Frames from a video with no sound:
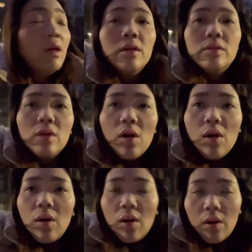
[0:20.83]

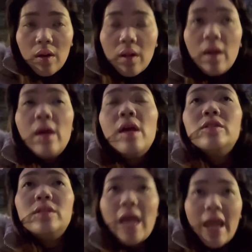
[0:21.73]
So
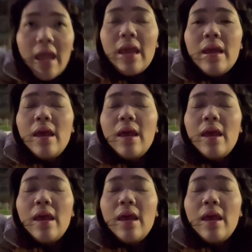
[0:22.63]
today